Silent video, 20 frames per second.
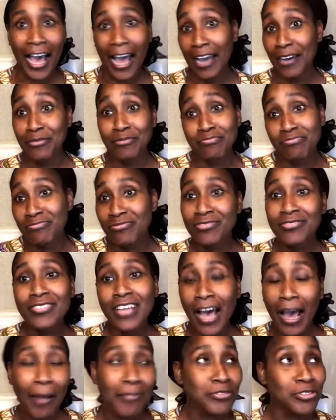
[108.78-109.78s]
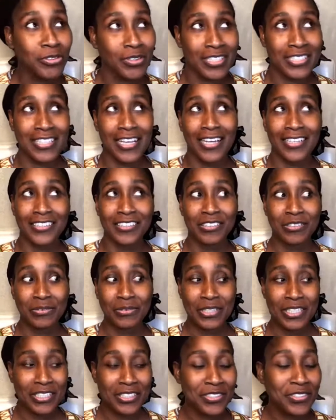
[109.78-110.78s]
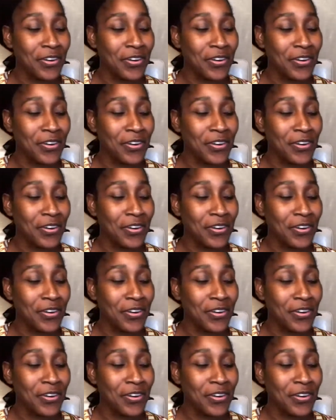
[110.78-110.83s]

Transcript: I I'm too excited to wait.